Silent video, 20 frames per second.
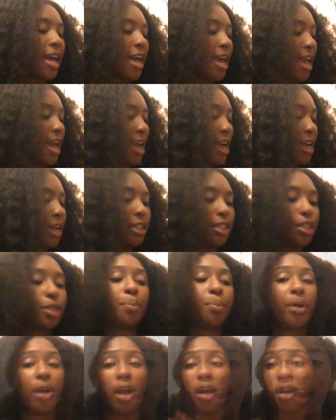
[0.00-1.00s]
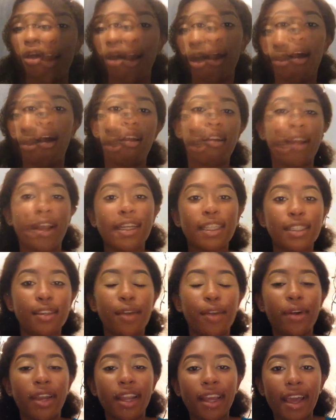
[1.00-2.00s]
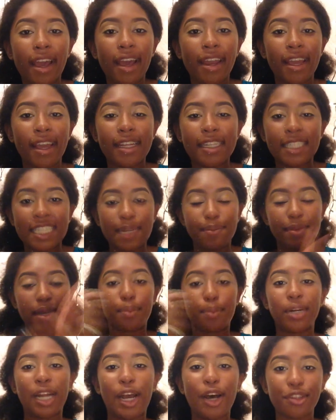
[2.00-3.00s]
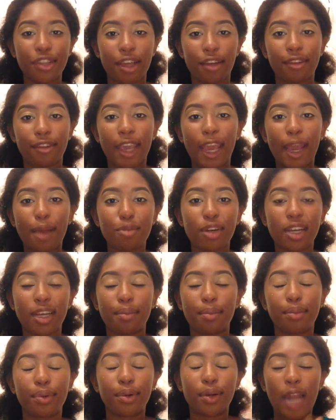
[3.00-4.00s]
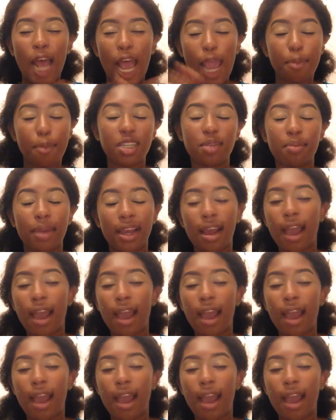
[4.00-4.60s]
and put on color. All right, so I went ahead and did my brows off camera and primed my